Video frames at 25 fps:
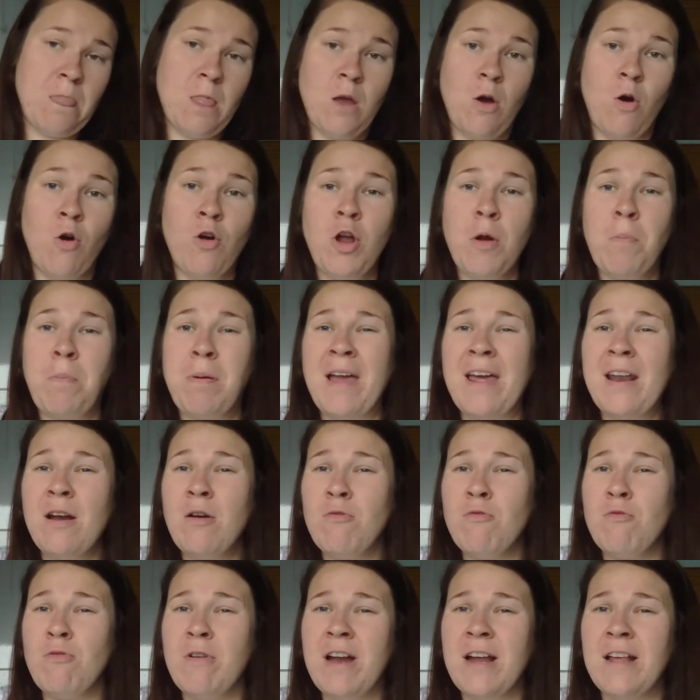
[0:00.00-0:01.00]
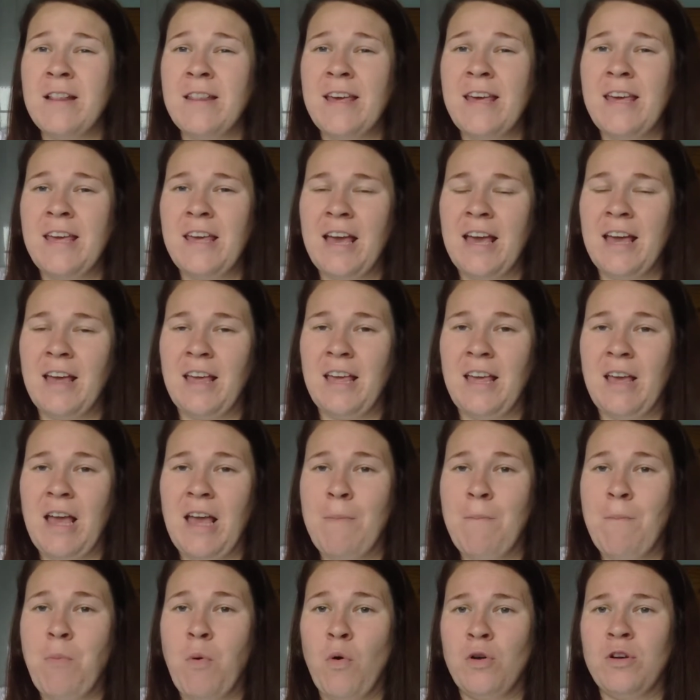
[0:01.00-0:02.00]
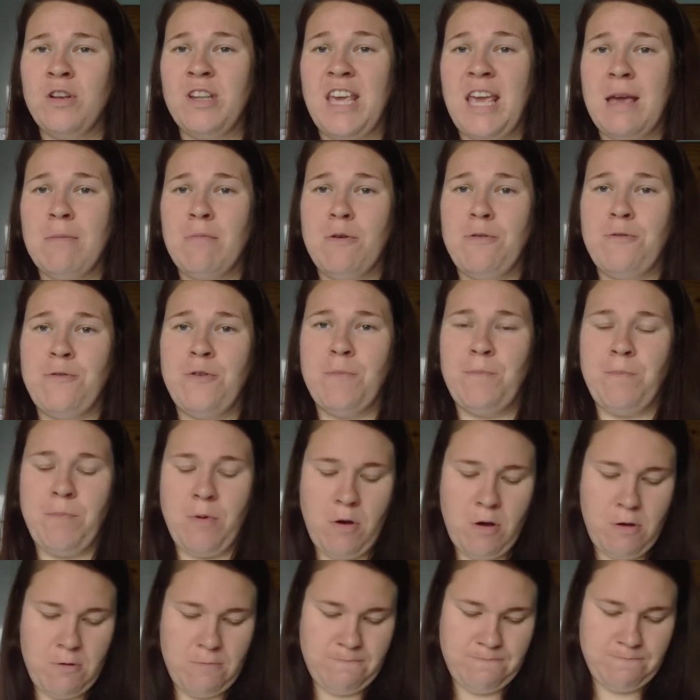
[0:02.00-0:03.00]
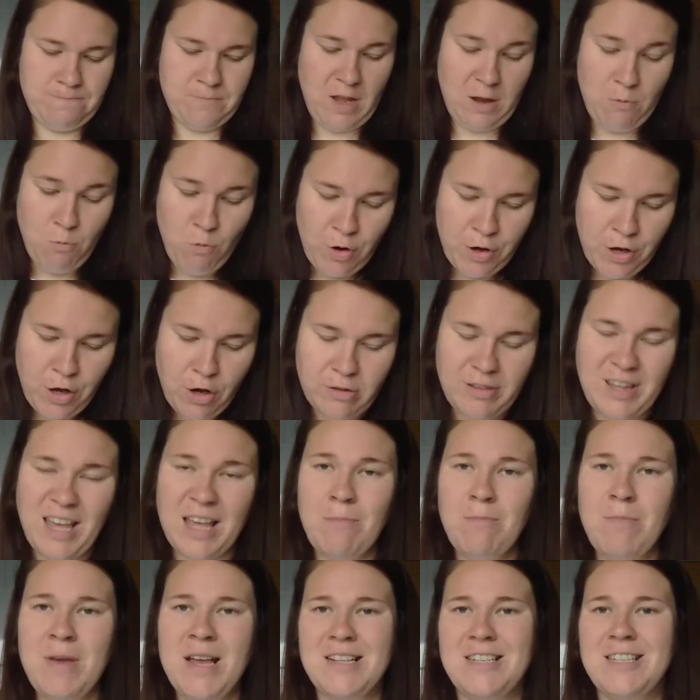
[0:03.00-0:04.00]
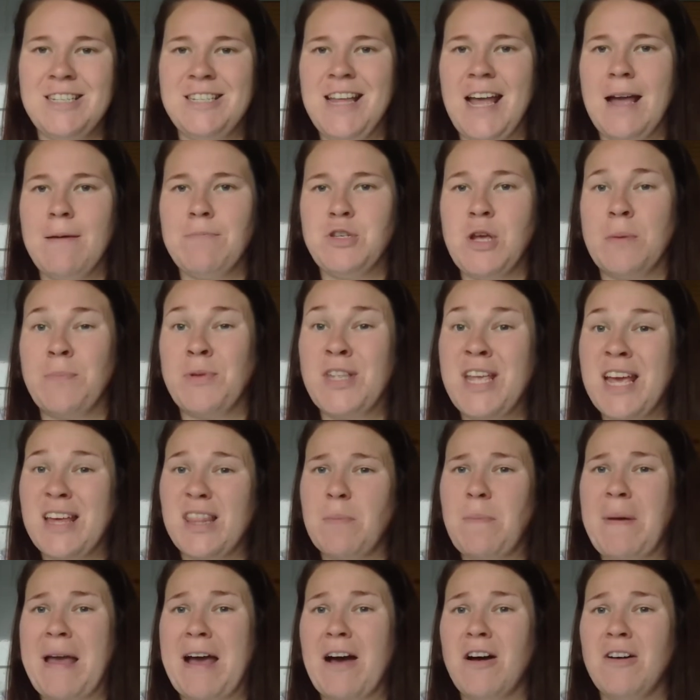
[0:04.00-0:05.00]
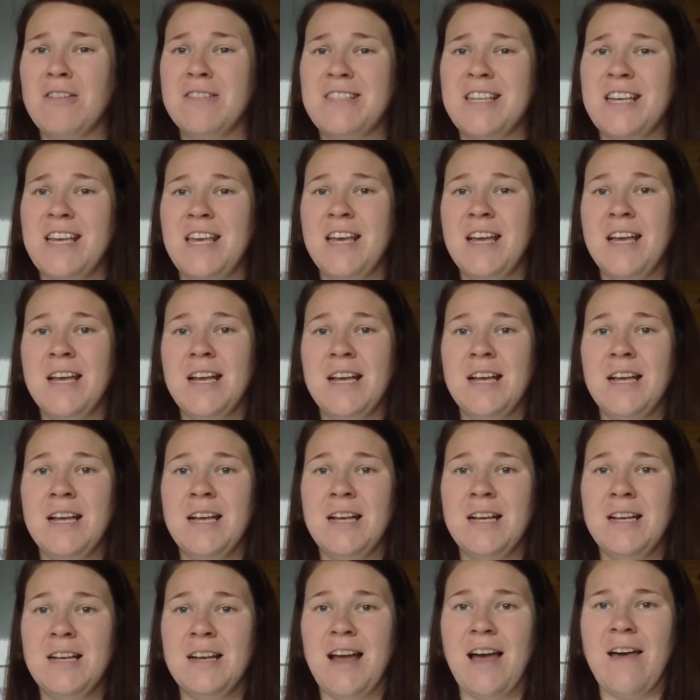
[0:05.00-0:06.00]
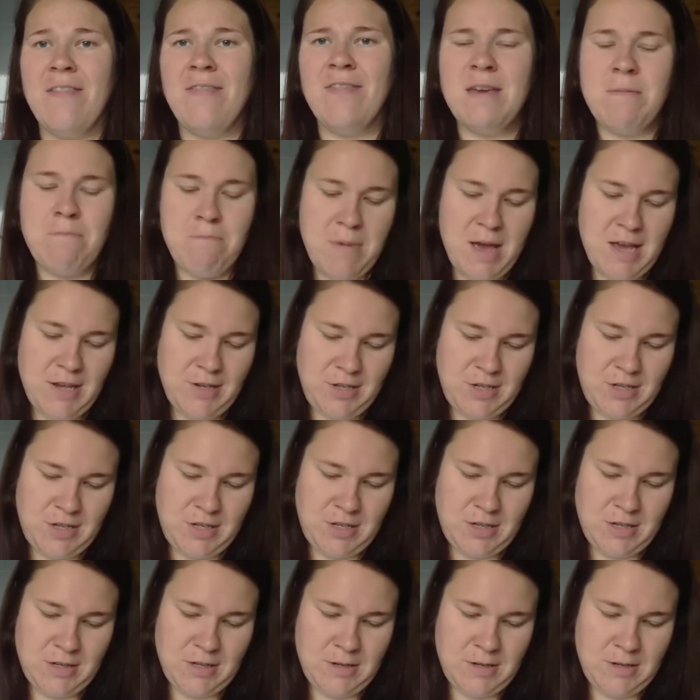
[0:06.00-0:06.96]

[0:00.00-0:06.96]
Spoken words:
Or you're playing a really important game of football and one of your teammates steps up to take the penalty and they miss.